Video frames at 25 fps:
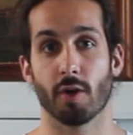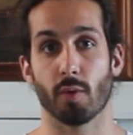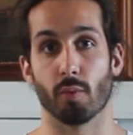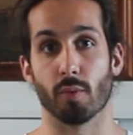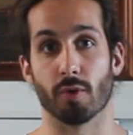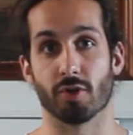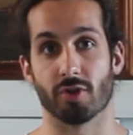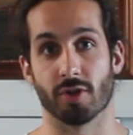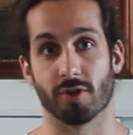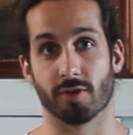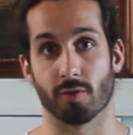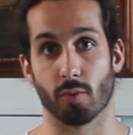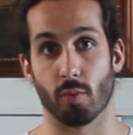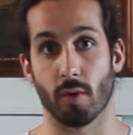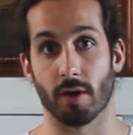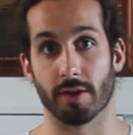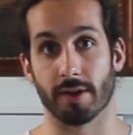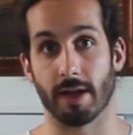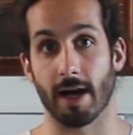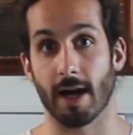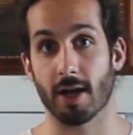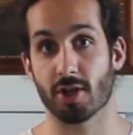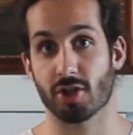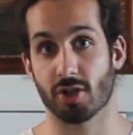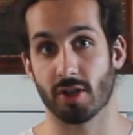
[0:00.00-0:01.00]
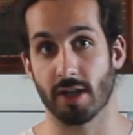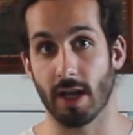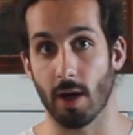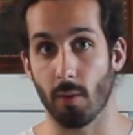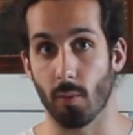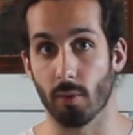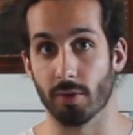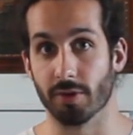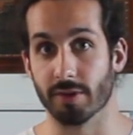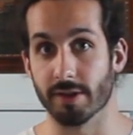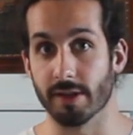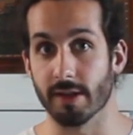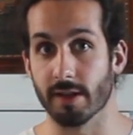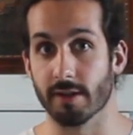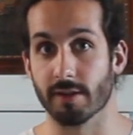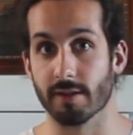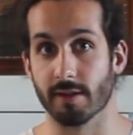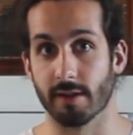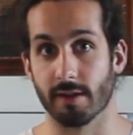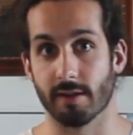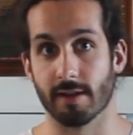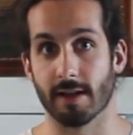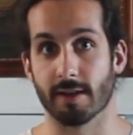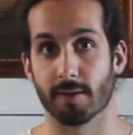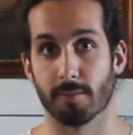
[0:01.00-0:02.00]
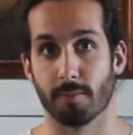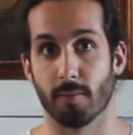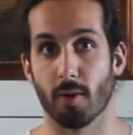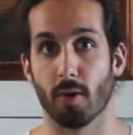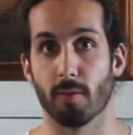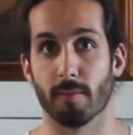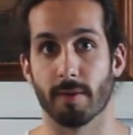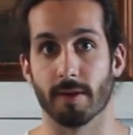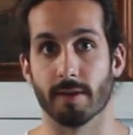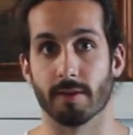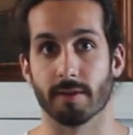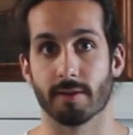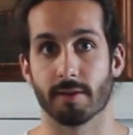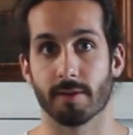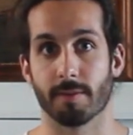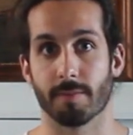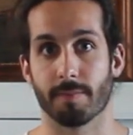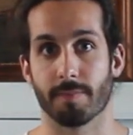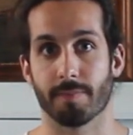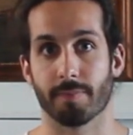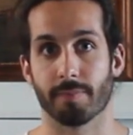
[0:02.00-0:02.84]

which is what actually I would need in that moment.